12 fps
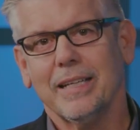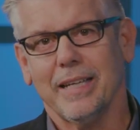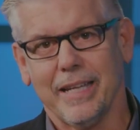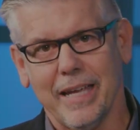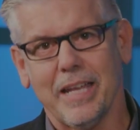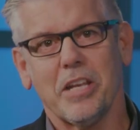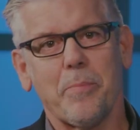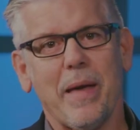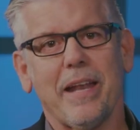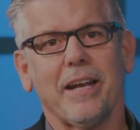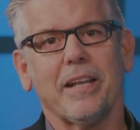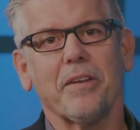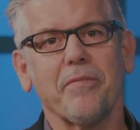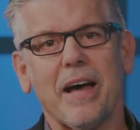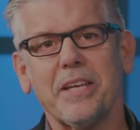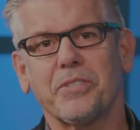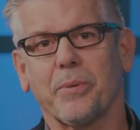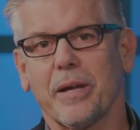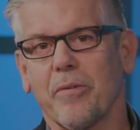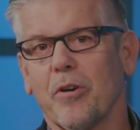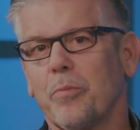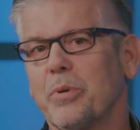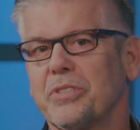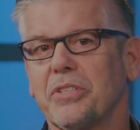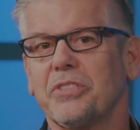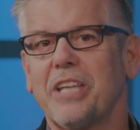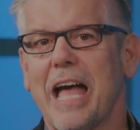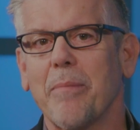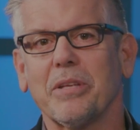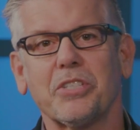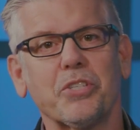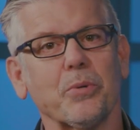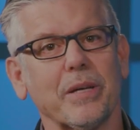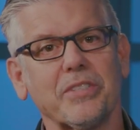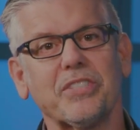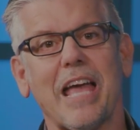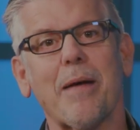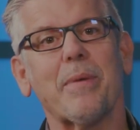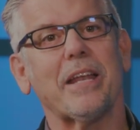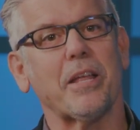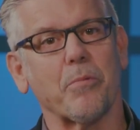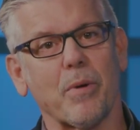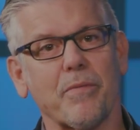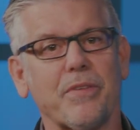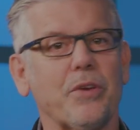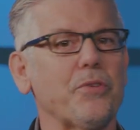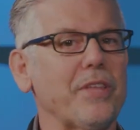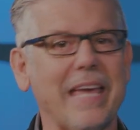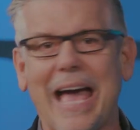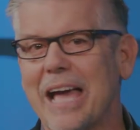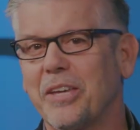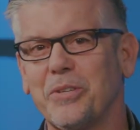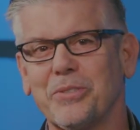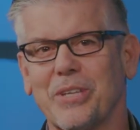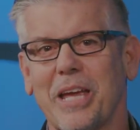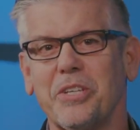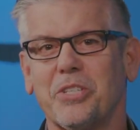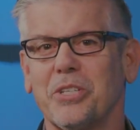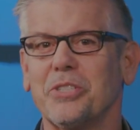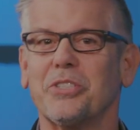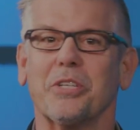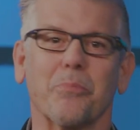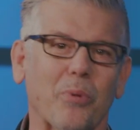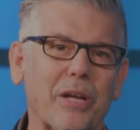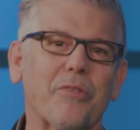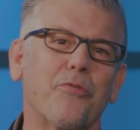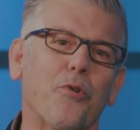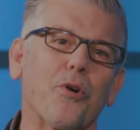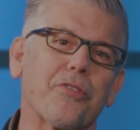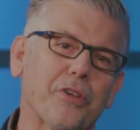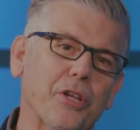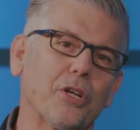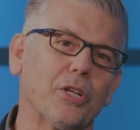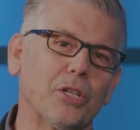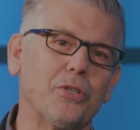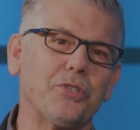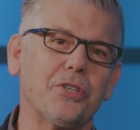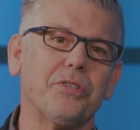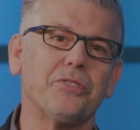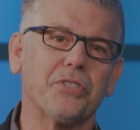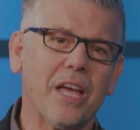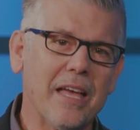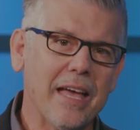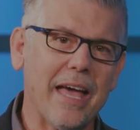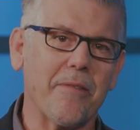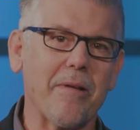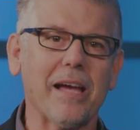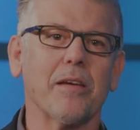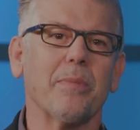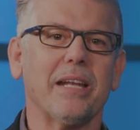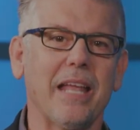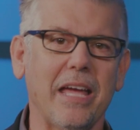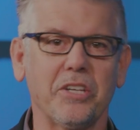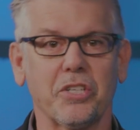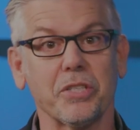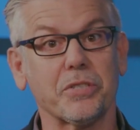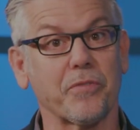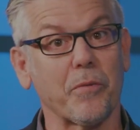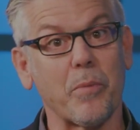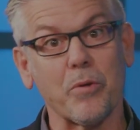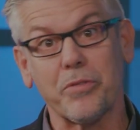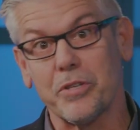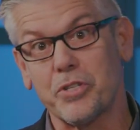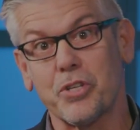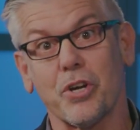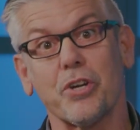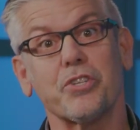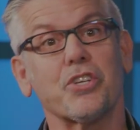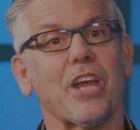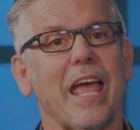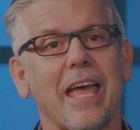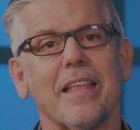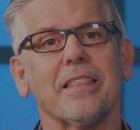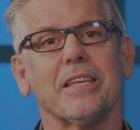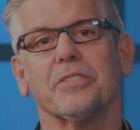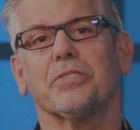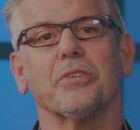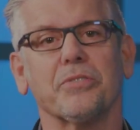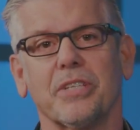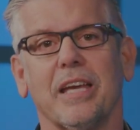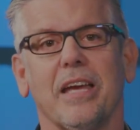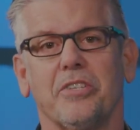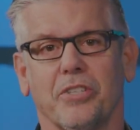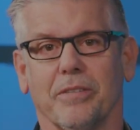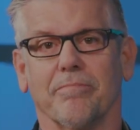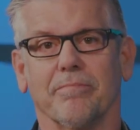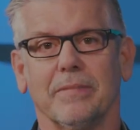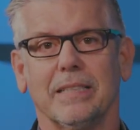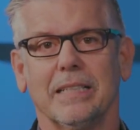an independent advisory group was established to examine and review the accusations and bring forth conclusions and recommendations for both the church and the association.